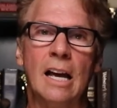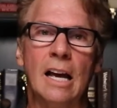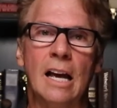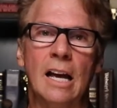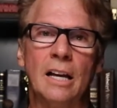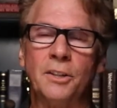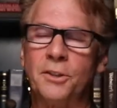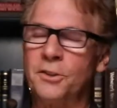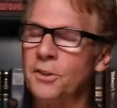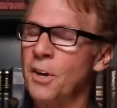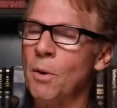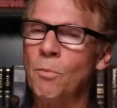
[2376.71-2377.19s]

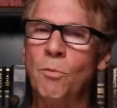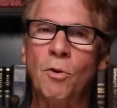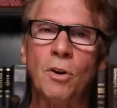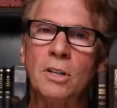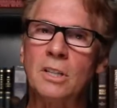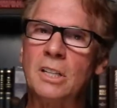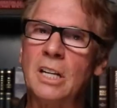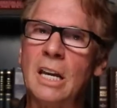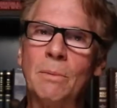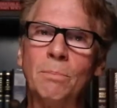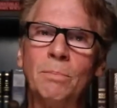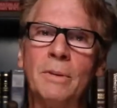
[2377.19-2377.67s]
and
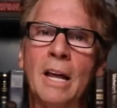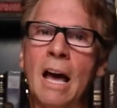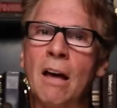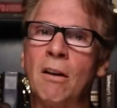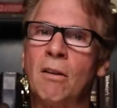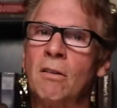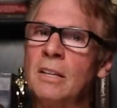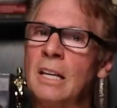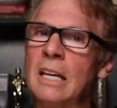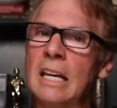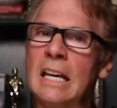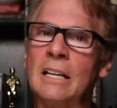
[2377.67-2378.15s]
somewhere deep
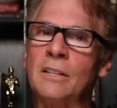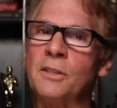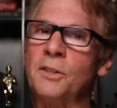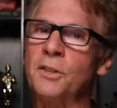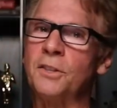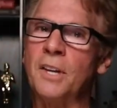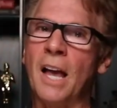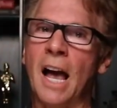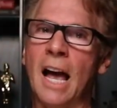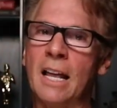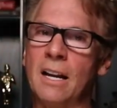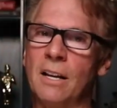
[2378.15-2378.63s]
down on the
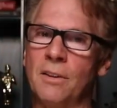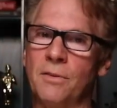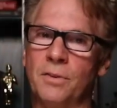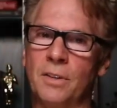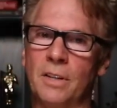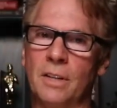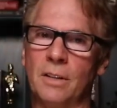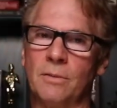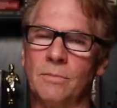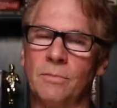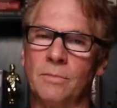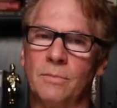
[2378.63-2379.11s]
inside of
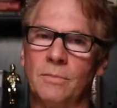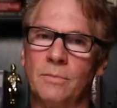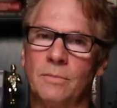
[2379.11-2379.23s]
him